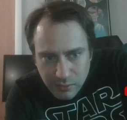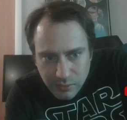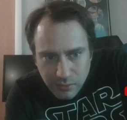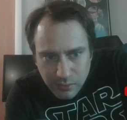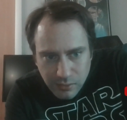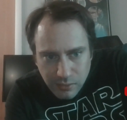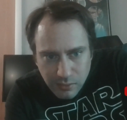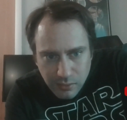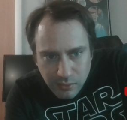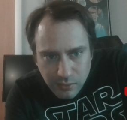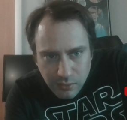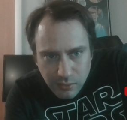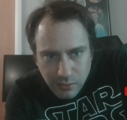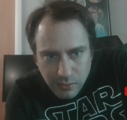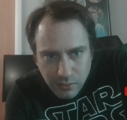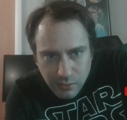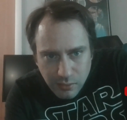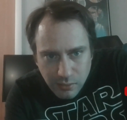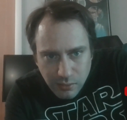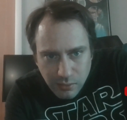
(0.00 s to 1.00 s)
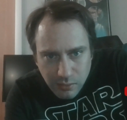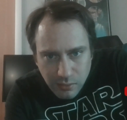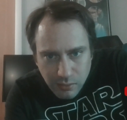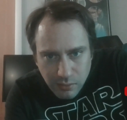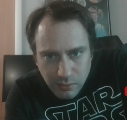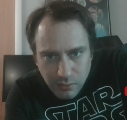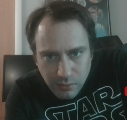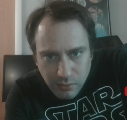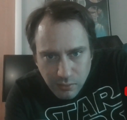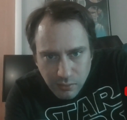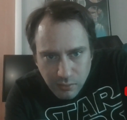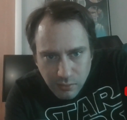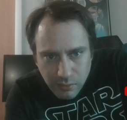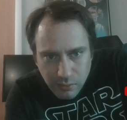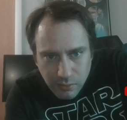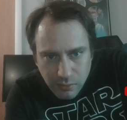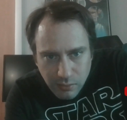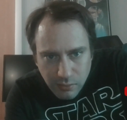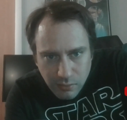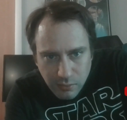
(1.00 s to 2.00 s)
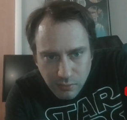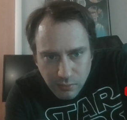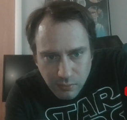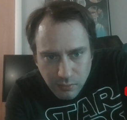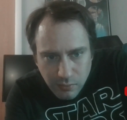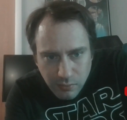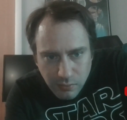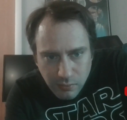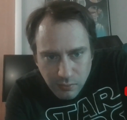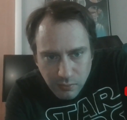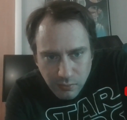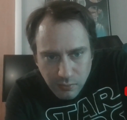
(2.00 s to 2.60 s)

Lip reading: (silence)